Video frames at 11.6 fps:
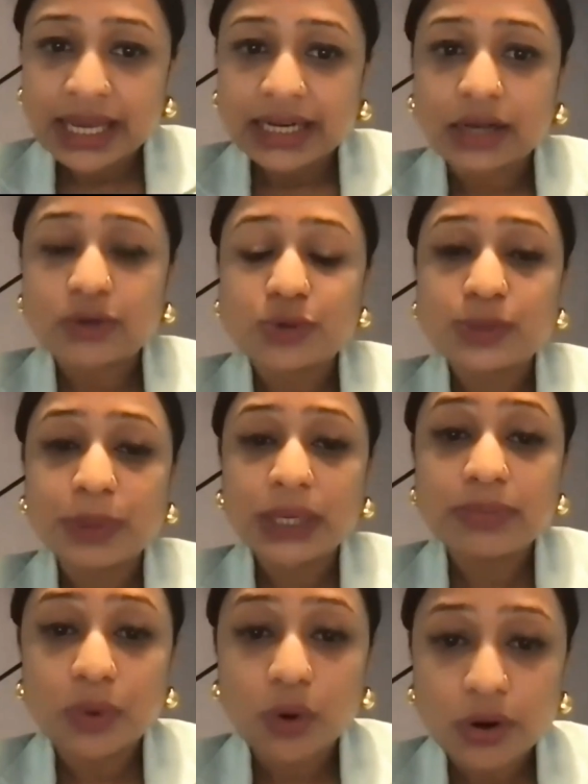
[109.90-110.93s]
Now, to speak
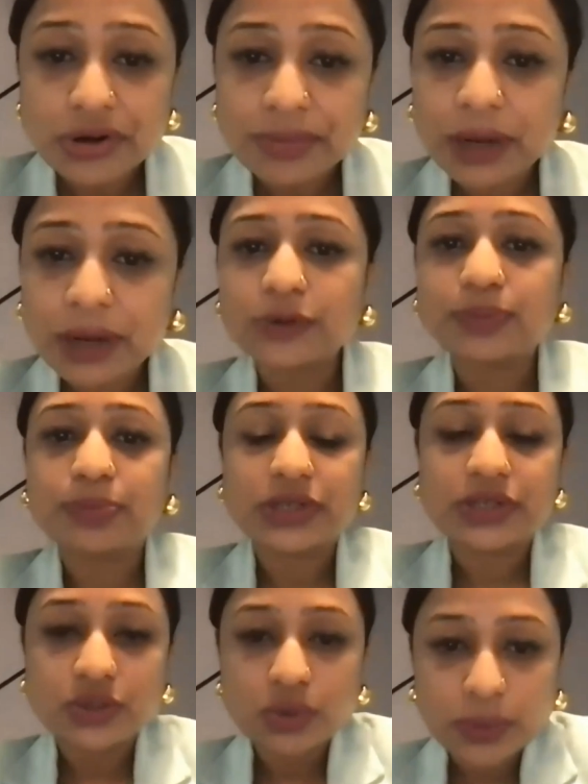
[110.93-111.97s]
more about
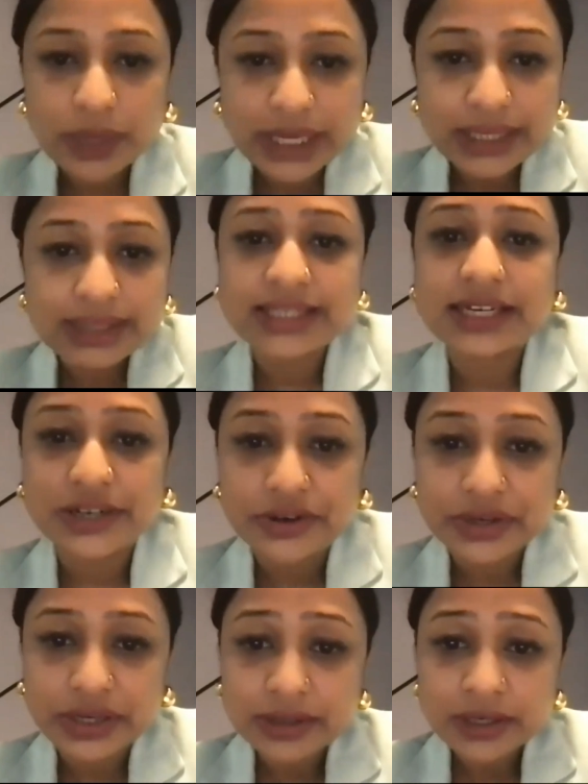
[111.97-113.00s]
pursuing this
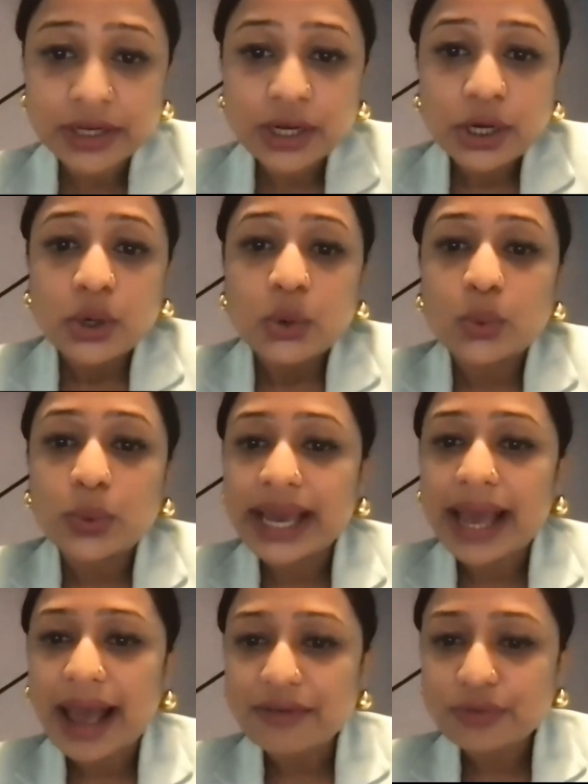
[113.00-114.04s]
career, we
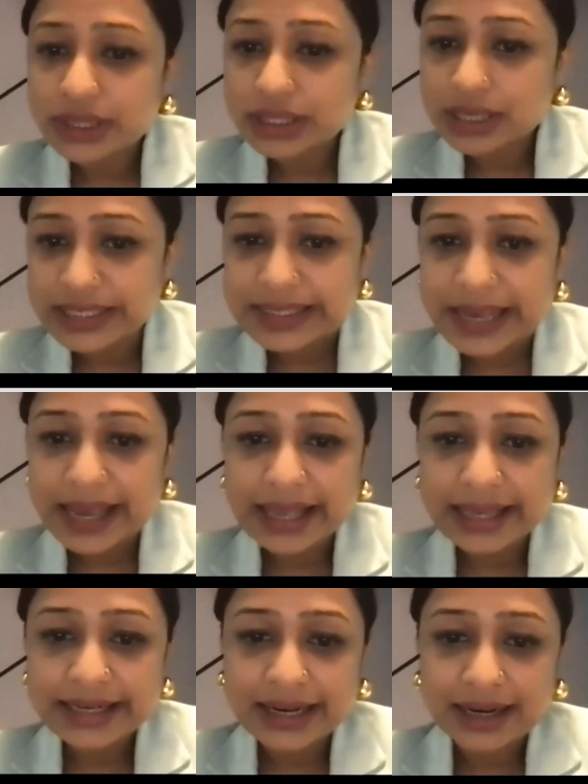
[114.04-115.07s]
have with us,
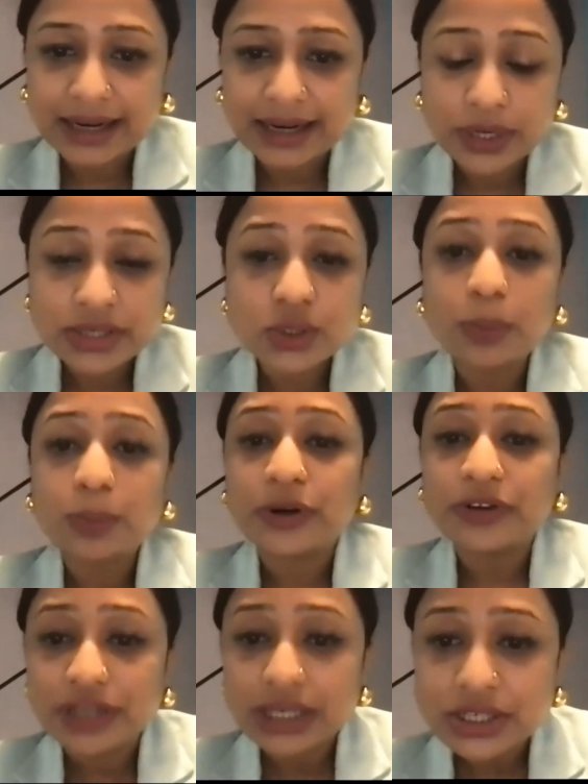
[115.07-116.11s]
and we are so
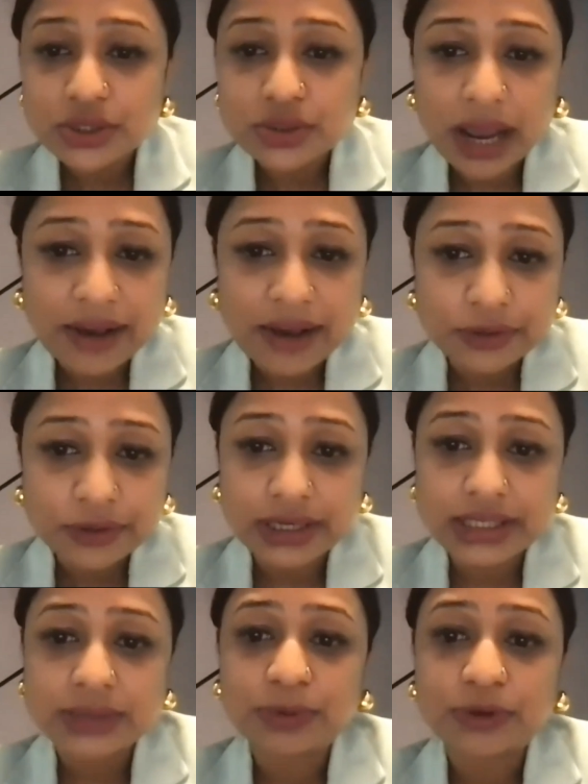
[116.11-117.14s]
privileged to have with
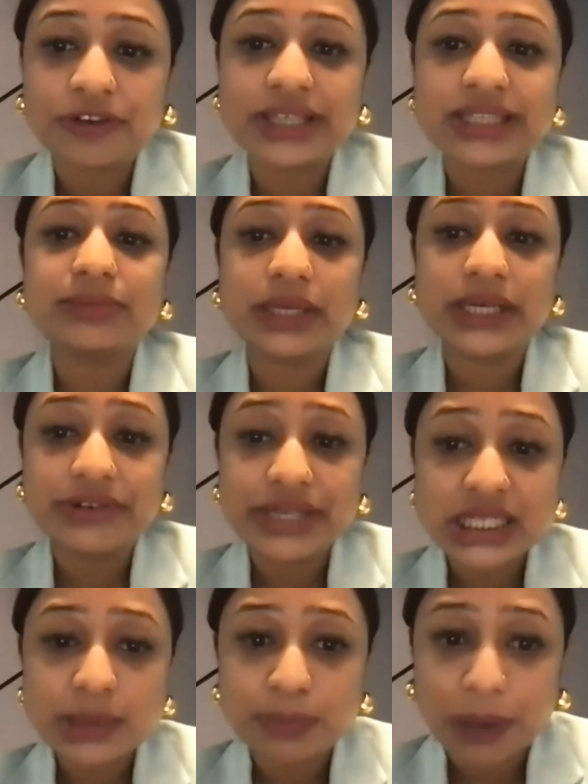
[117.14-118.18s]
us, Professor
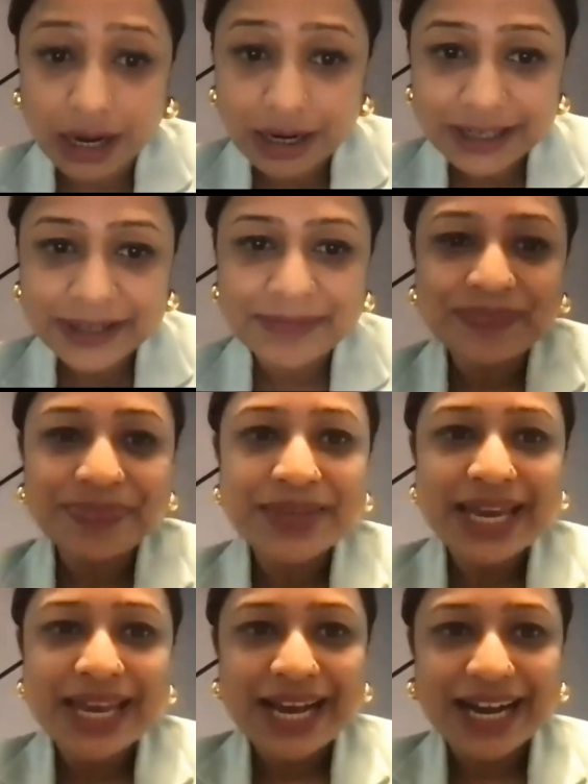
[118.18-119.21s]
Marie Spark,
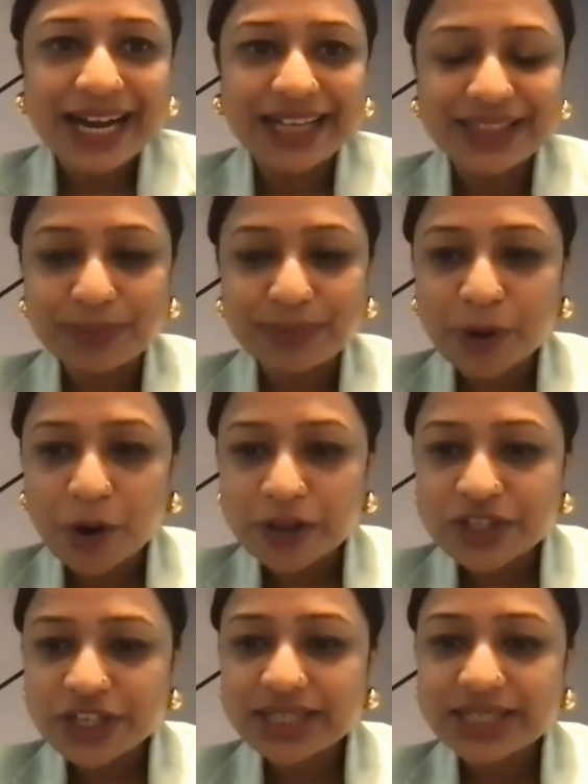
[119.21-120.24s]
the
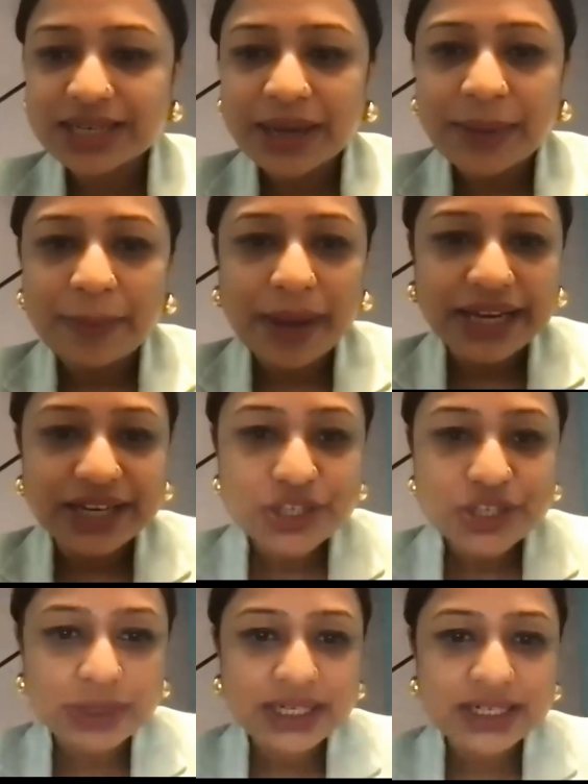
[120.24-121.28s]
project
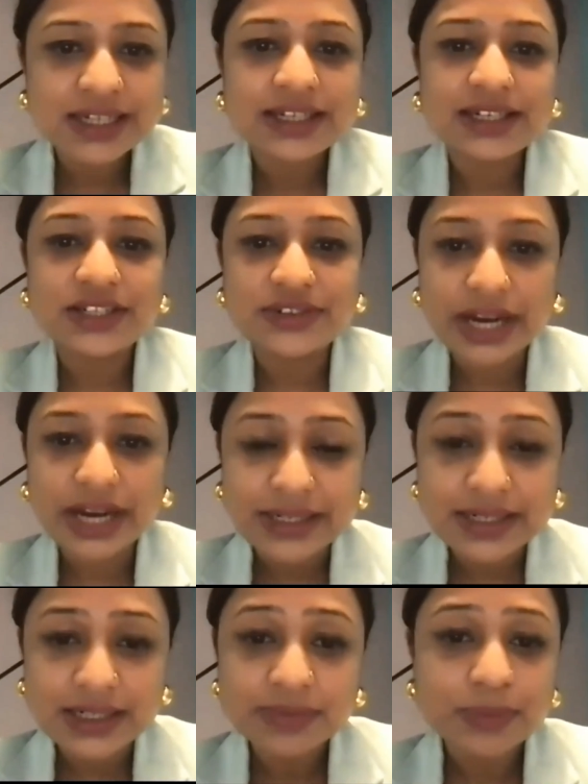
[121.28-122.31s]
management director,